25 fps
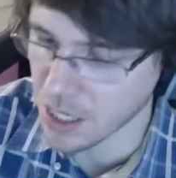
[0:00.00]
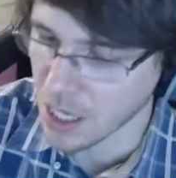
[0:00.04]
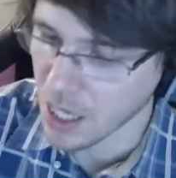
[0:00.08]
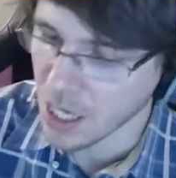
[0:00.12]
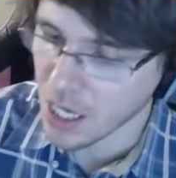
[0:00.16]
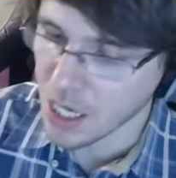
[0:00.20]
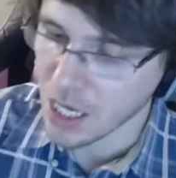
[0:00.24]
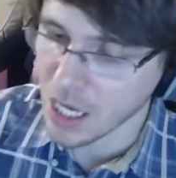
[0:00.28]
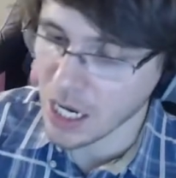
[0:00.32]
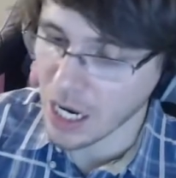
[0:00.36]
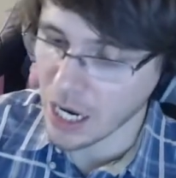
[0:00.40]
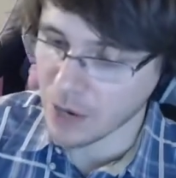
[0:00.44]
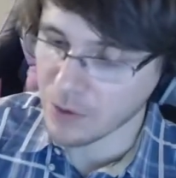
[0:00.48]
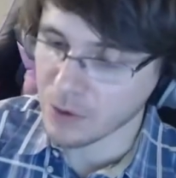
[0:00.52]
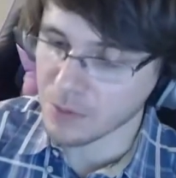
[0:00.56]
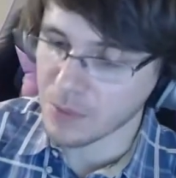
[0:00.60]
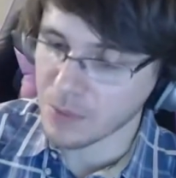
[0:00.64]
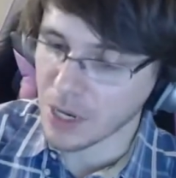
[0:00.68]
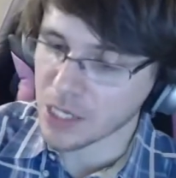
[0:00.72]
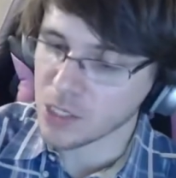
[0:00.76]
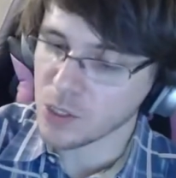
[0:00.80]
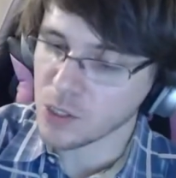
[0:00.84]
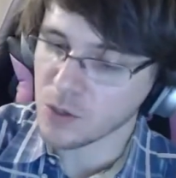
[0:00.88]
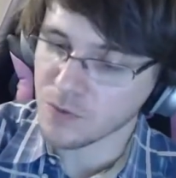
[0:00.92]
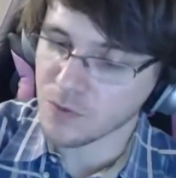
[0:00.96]
And I remind
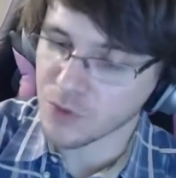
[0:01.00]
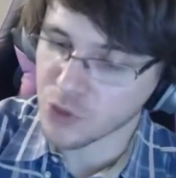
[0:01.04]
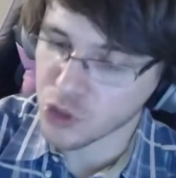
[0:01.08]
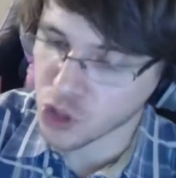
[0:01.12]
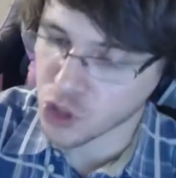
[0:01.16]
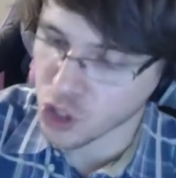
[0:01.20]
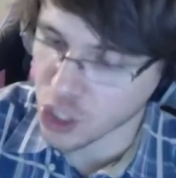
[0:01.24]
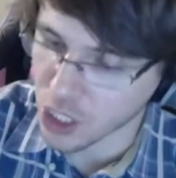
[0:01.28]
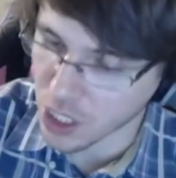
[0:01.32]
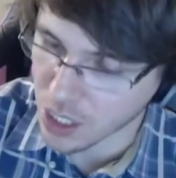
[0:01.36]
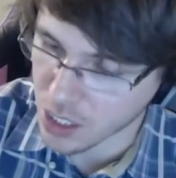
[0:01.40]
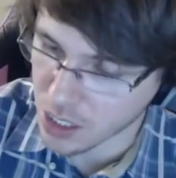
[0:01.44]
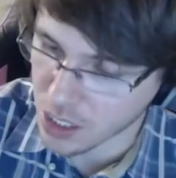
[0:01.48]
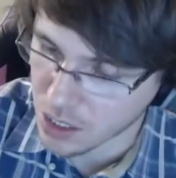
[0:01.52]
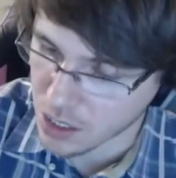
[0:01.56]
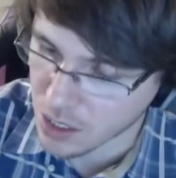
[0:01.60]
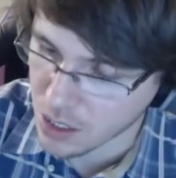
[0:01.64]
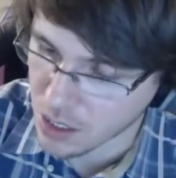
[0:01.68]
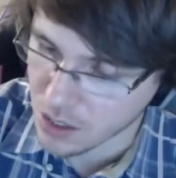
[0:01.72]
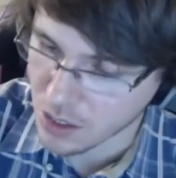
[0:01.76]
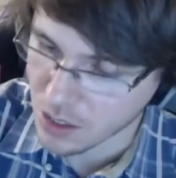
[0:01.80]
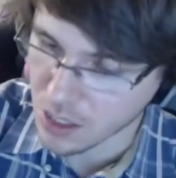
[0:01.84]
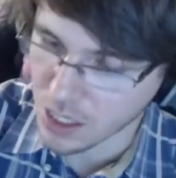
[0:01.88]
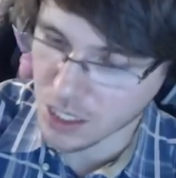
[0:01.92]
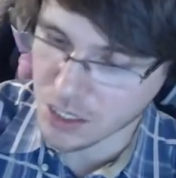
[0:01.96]
you of a trick
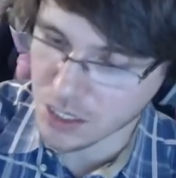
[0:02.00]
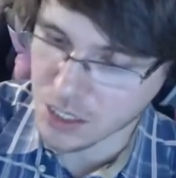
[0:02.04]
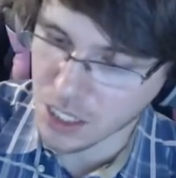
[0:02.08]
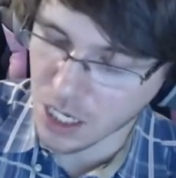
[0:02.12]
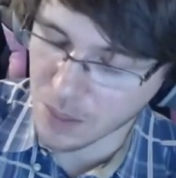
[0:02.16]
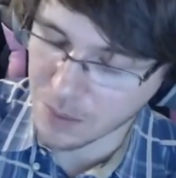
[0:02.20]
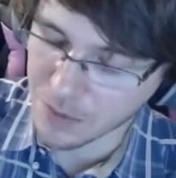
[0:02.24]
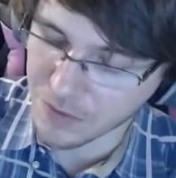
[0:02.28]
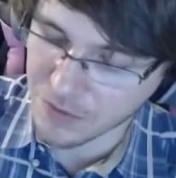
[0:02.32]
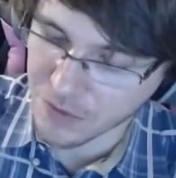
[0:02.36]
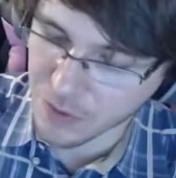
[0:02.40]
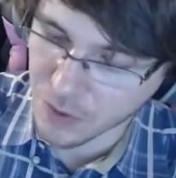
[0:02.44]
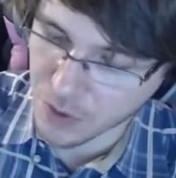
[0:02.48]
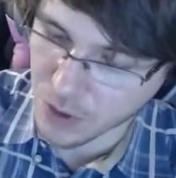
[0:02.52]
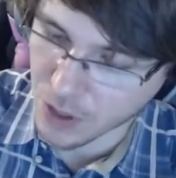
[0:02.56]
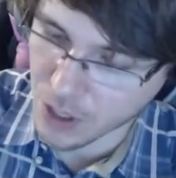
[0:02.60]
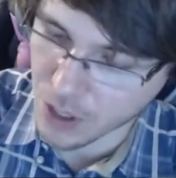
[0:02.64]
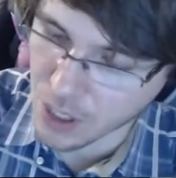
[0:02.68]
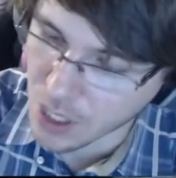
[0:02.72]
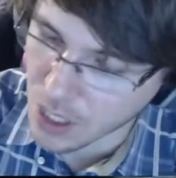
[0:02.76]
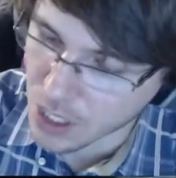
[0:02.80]
that I taught before.